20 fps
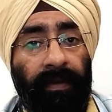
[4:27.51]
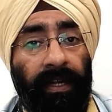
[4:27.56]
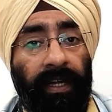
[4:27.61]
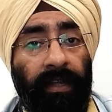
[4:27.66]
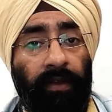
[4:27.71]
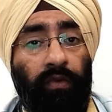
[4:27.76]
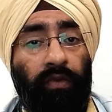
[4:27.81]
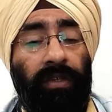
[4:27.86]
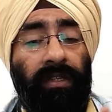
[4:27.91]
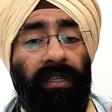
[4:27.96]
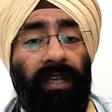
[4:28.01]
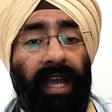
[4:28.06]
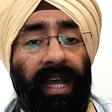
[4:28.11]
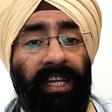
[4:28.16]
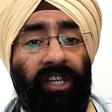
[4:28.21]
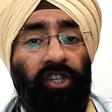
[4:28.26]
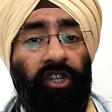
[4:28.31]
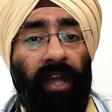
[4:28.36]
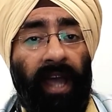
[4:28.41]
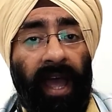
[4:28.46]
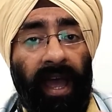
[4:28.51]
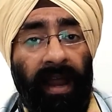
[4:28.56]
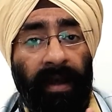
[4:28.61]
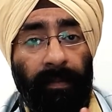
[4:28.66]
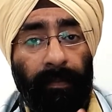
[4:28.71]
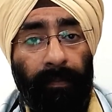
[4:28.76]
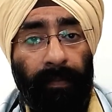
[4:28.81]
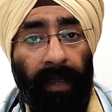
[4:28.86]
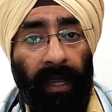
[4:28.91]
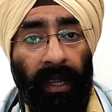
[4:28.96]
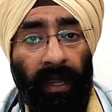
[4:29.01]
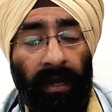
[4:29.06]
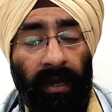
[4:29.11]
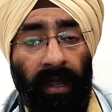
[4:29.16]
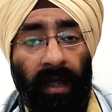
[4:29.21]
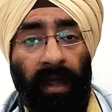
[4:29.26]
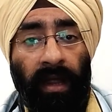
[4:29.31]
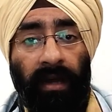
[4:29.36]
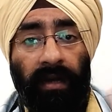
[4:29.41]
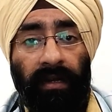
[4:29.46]
reduce itch and
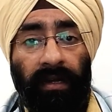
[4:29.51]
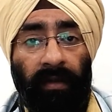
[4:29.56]
pain,